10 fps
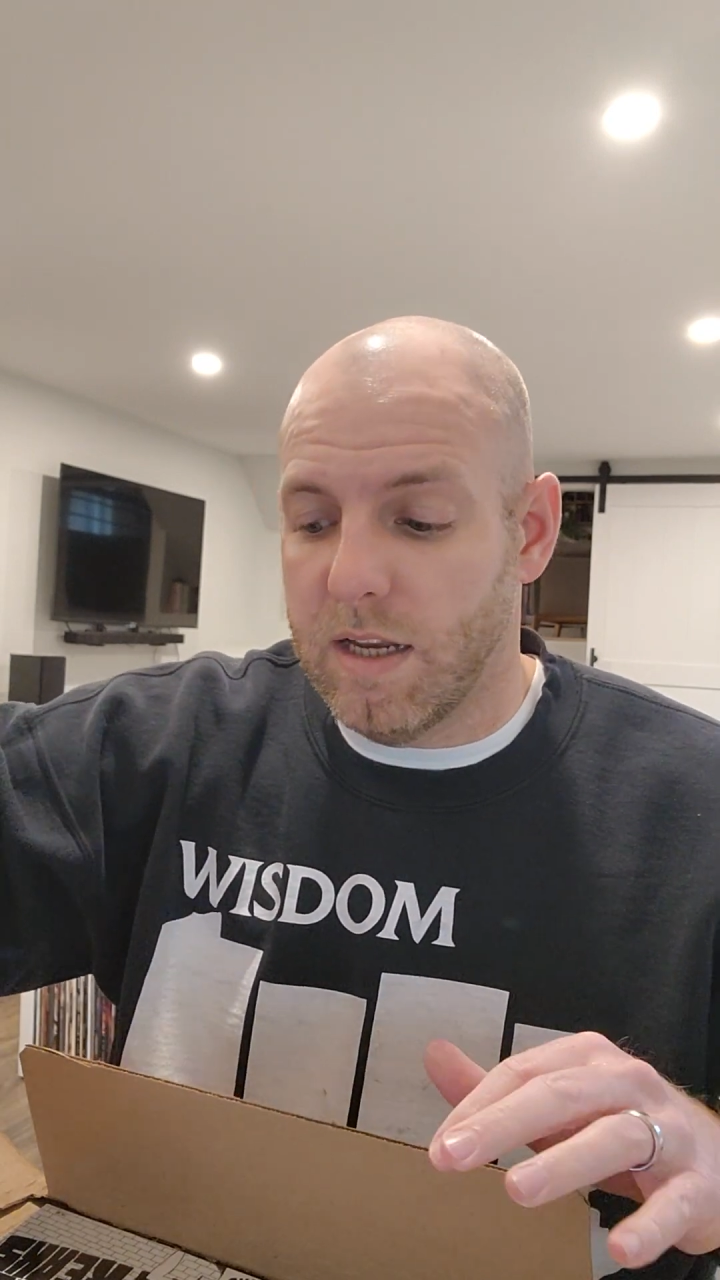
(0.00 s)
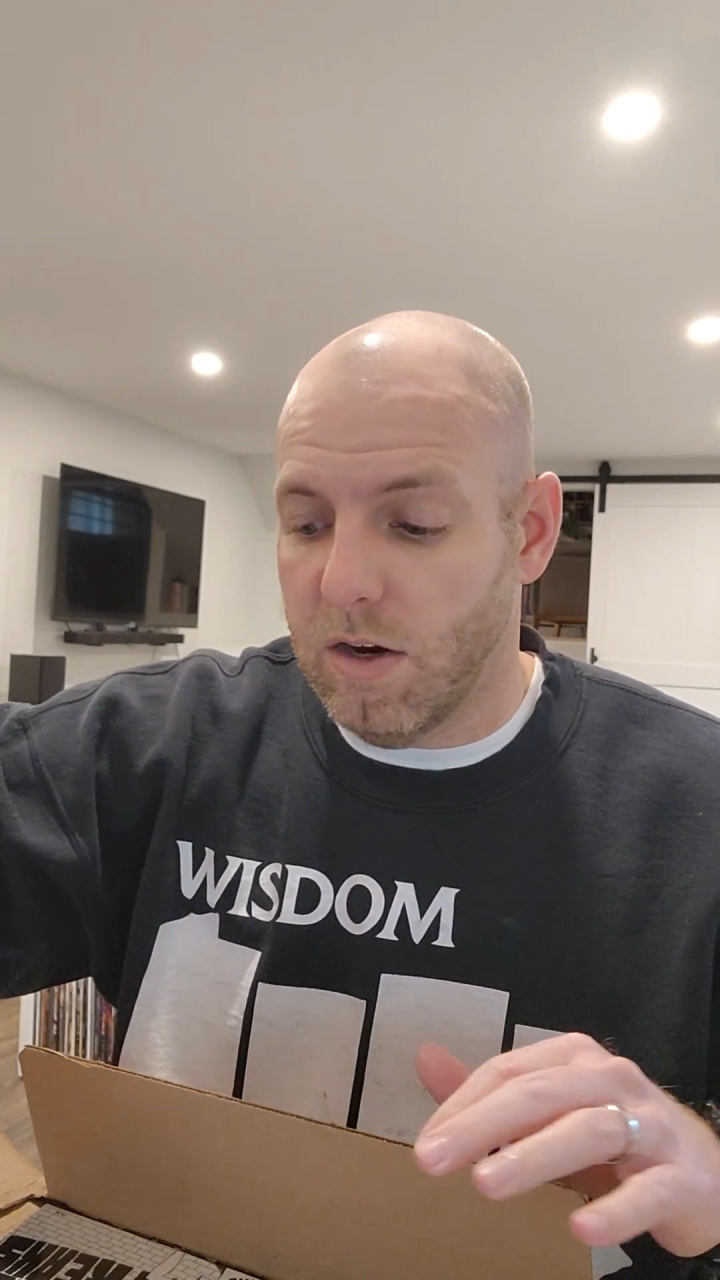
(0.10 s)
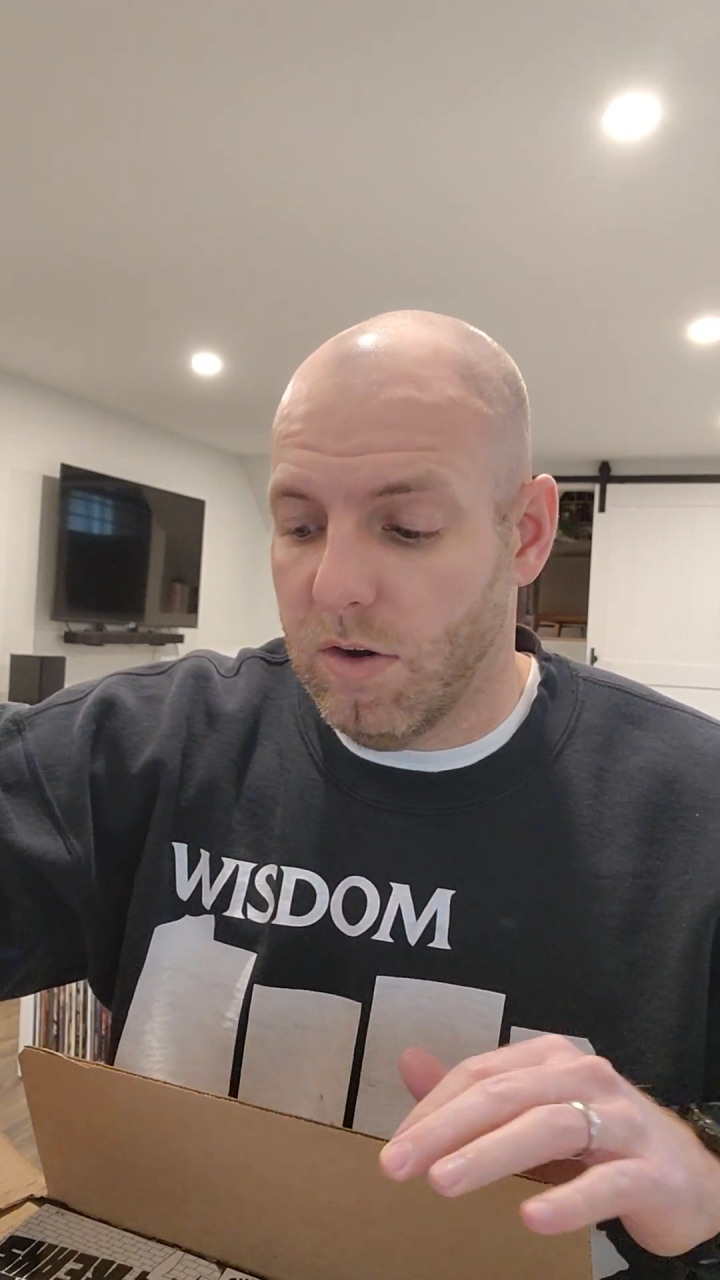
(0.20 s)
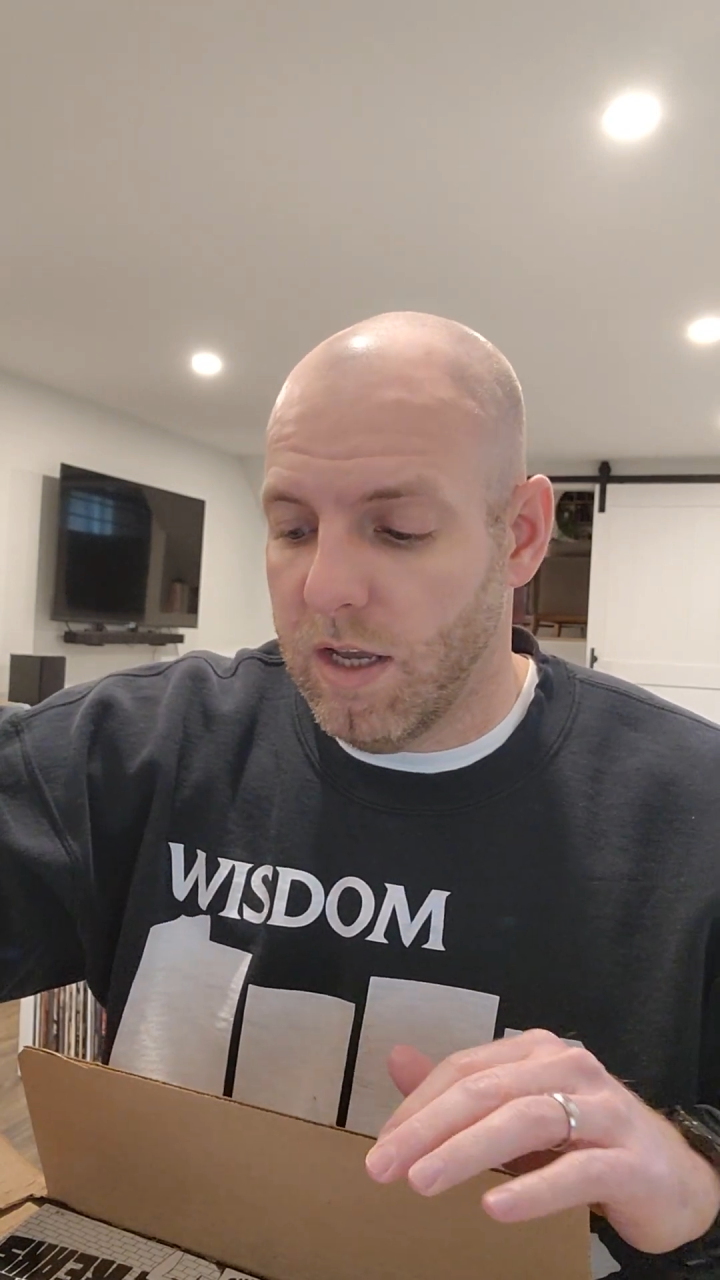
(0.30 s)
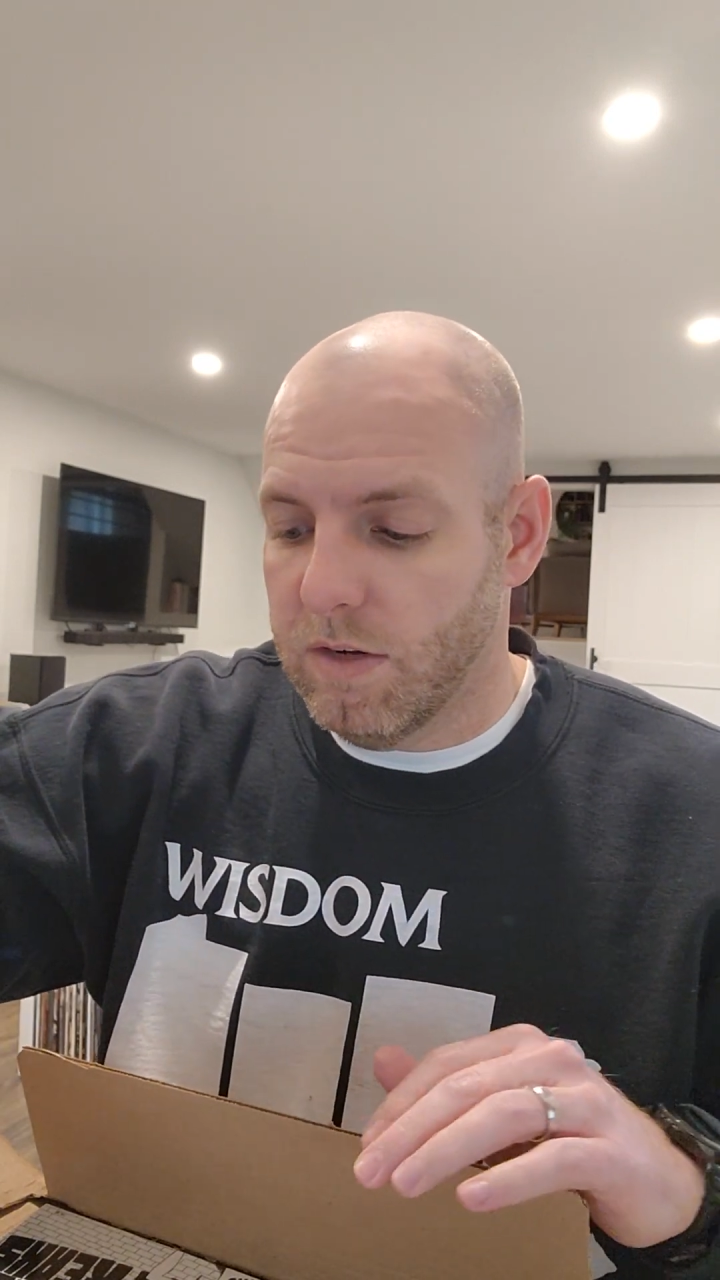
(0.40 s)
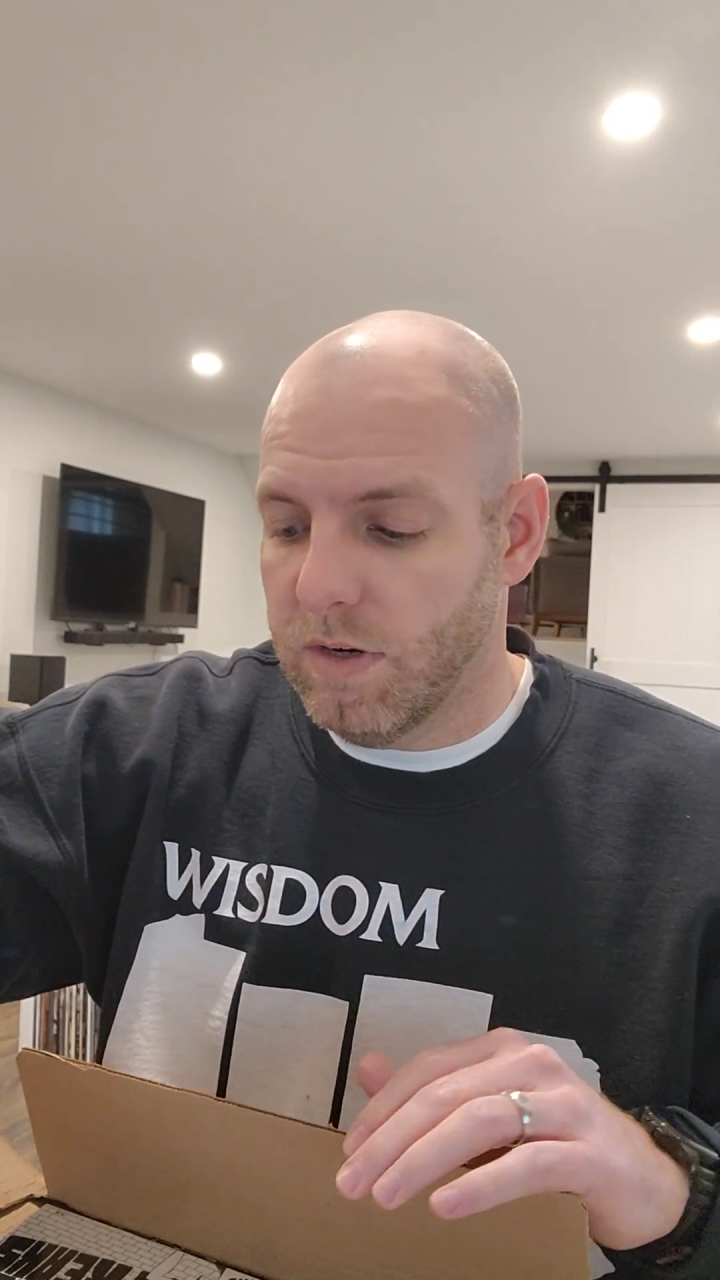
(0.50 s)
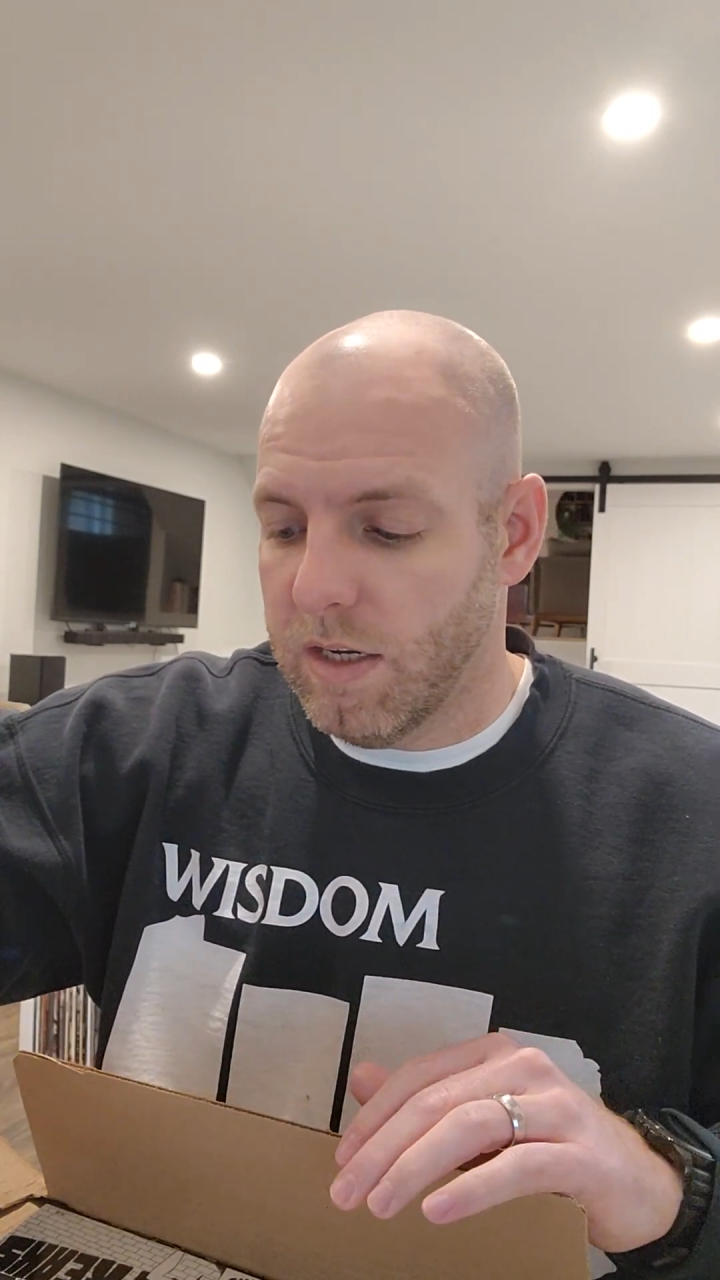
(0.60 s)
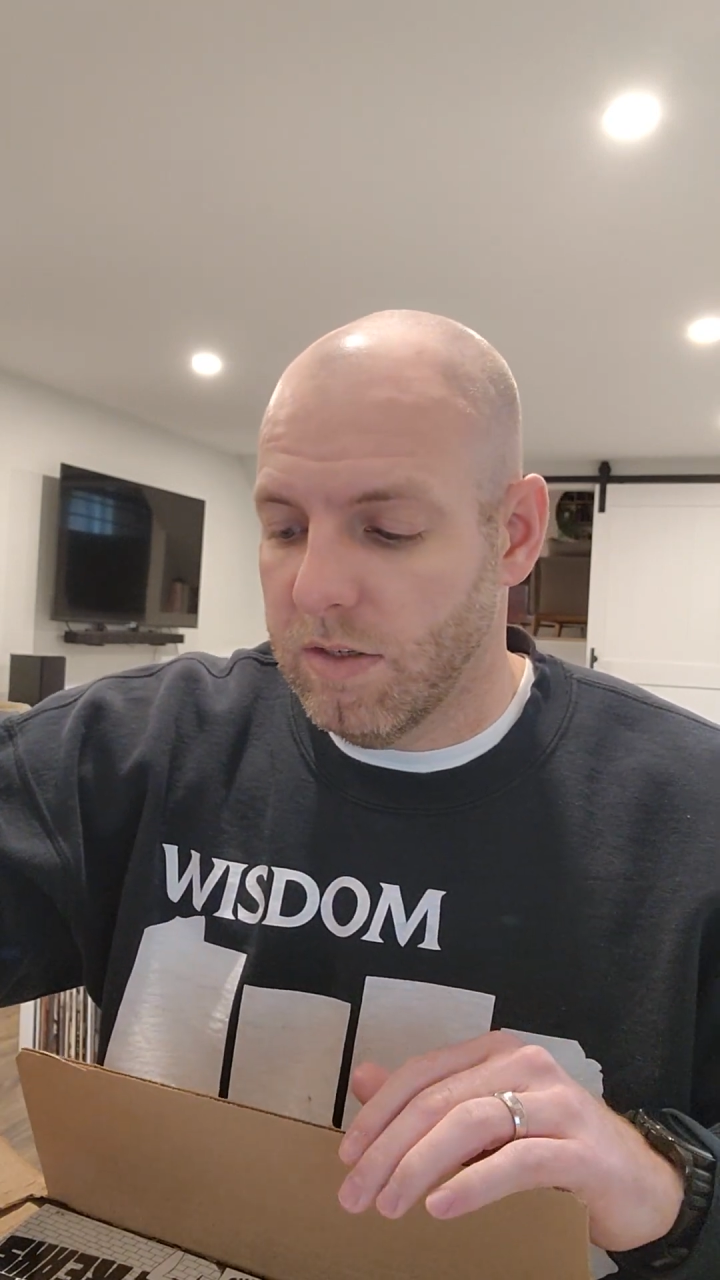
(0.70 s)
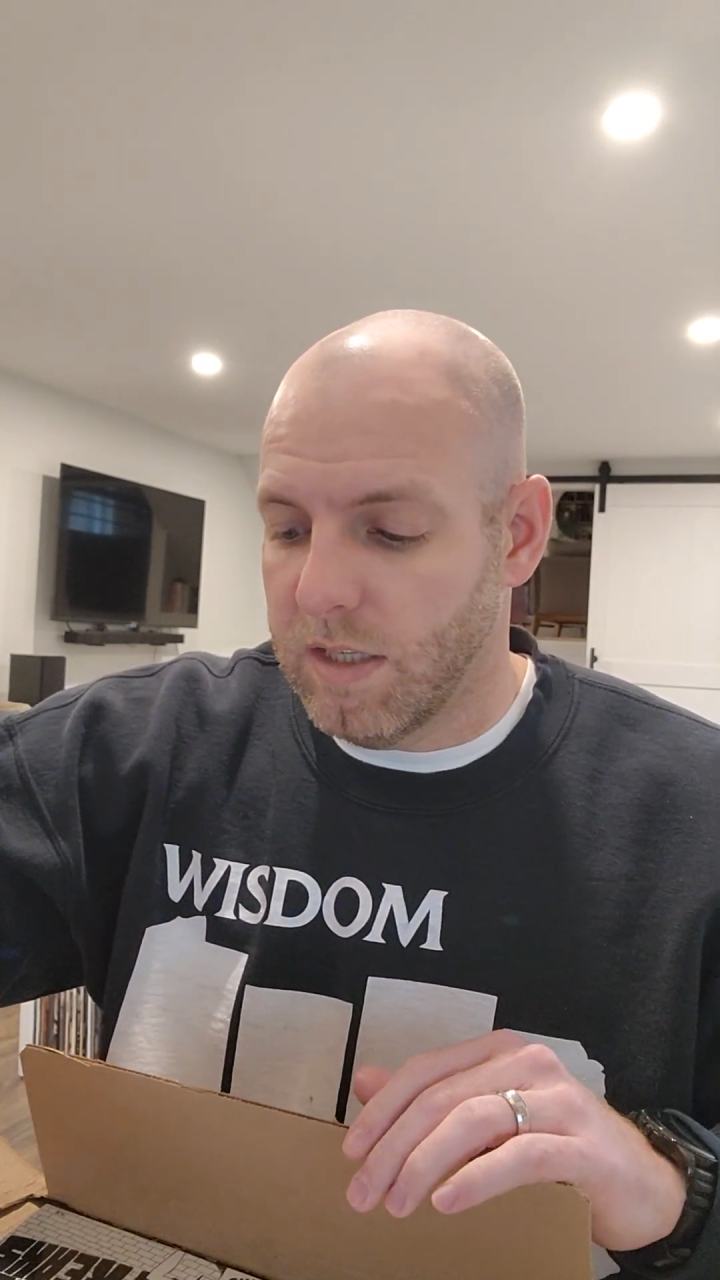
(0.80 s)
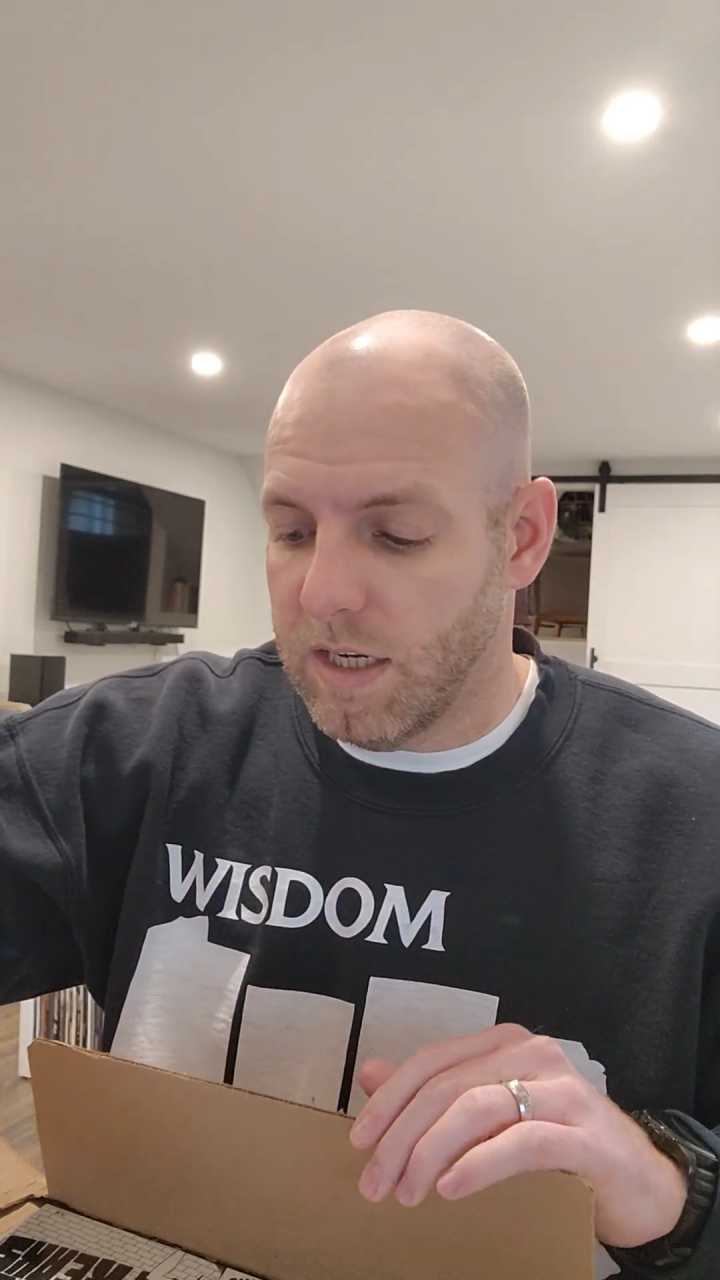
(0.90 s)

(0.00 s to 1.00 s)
Narrowhead record